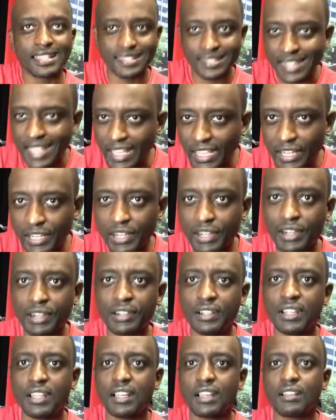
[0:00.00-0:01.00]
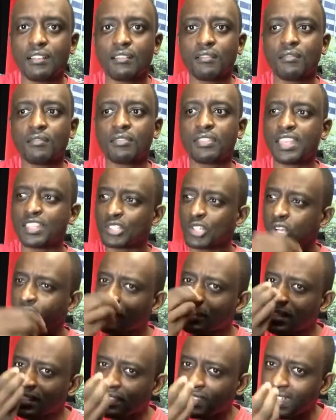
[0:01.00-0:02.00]
singer, there's got to
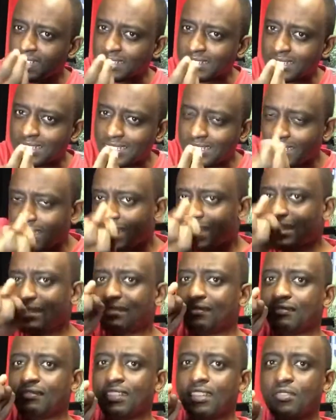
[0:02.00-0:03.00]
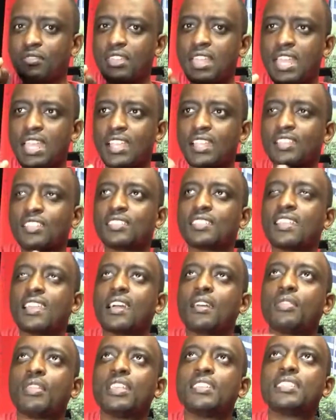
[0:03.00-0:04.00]
be a certain thing. You see,
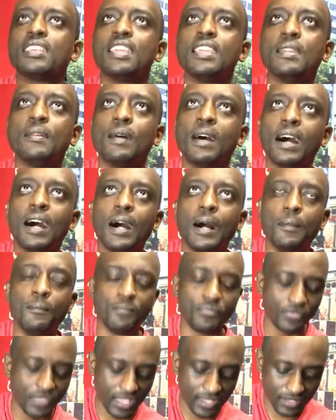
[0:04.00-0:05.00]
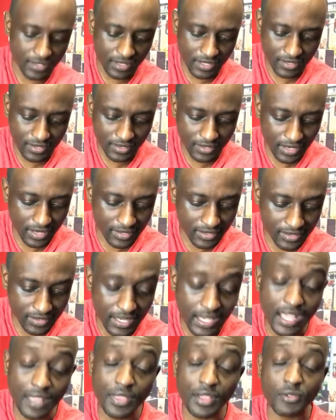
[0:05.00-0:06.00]
there's this
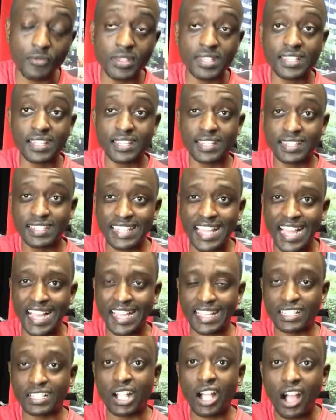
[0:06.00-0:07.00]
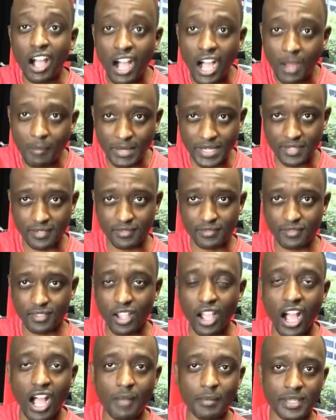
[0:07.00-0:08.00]
singer that recently died,
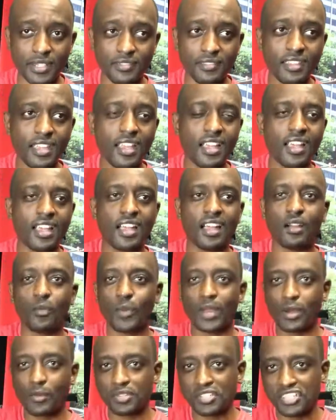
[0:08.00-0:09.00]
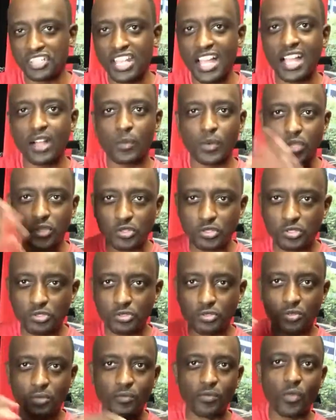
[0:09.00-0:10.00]
Carmen. When I was young, we used
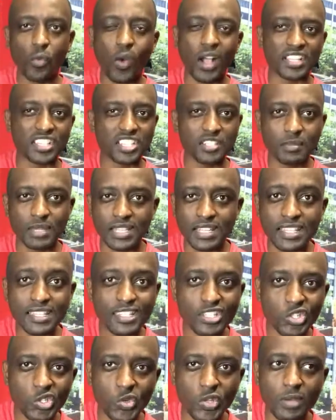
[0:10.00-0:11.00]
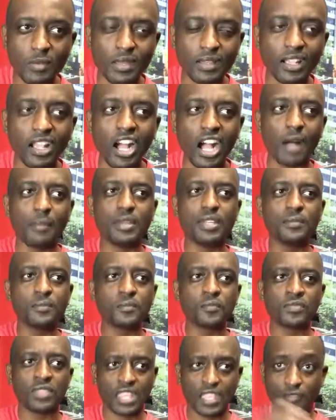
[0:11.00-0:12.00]
to watch him and listen to him. And Carmen,
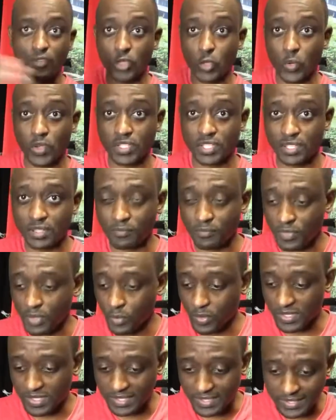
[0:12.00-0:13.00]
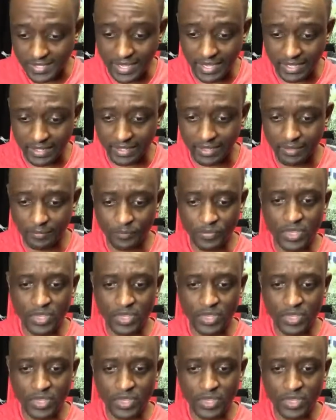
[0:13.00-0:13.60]
even though he was a singer,